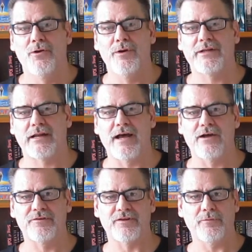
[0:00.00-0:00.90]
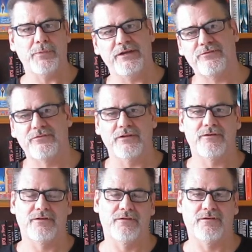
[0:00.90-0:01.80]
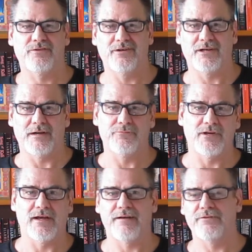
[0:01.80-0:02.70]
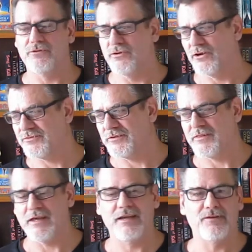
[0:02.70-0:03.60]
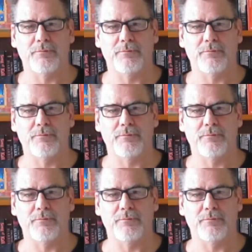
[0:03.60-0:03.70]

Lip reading: with clowns that are pests that sort of come to life and do nasty things.